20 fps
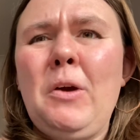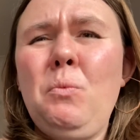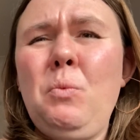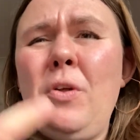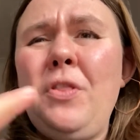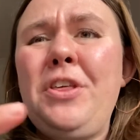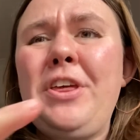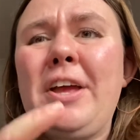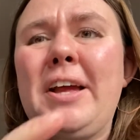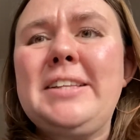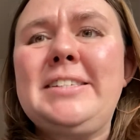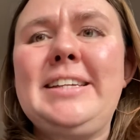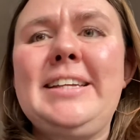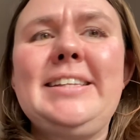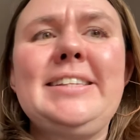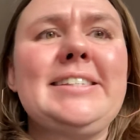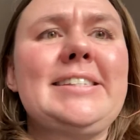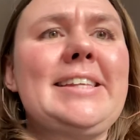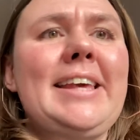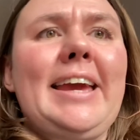thing I
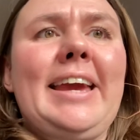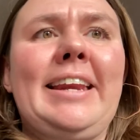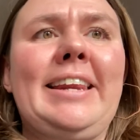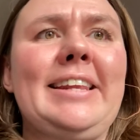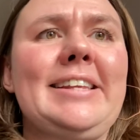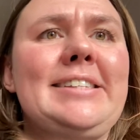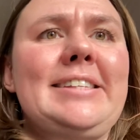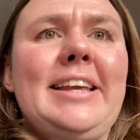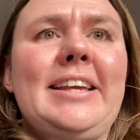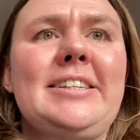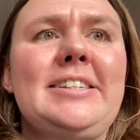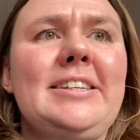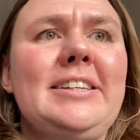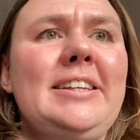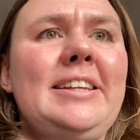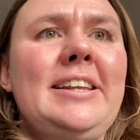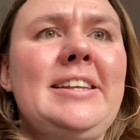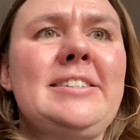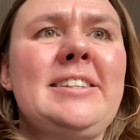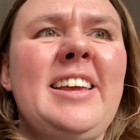didn't say in this session
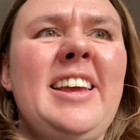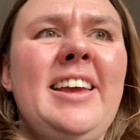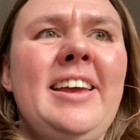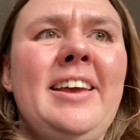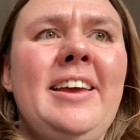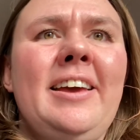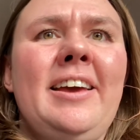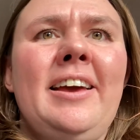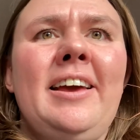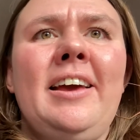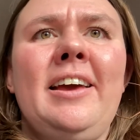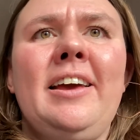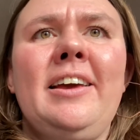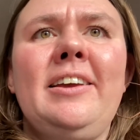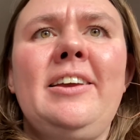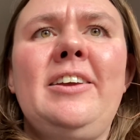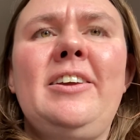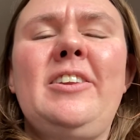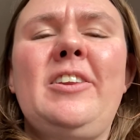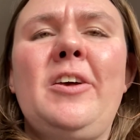is,
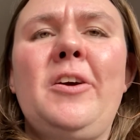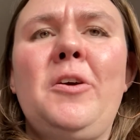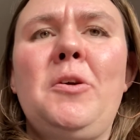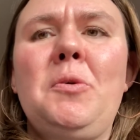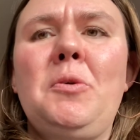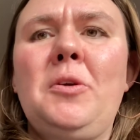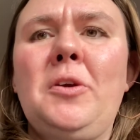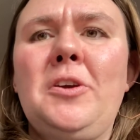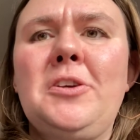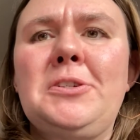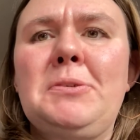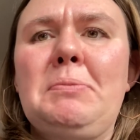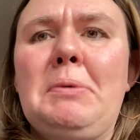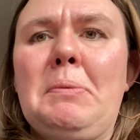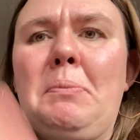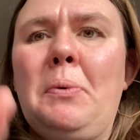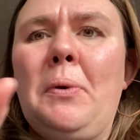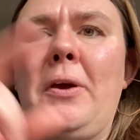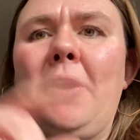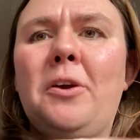you know, you should be
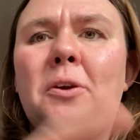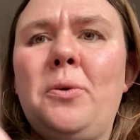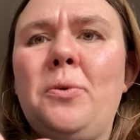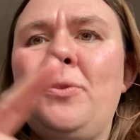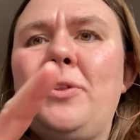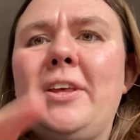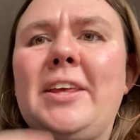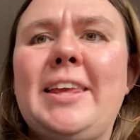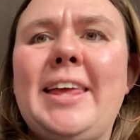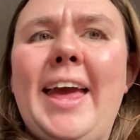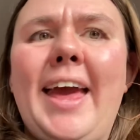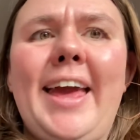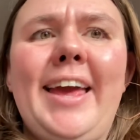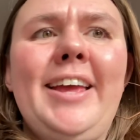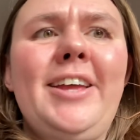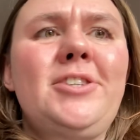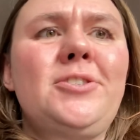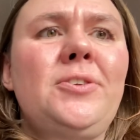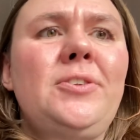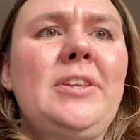putting all the
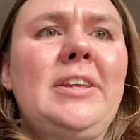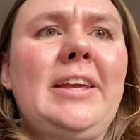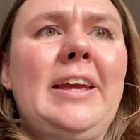K's on the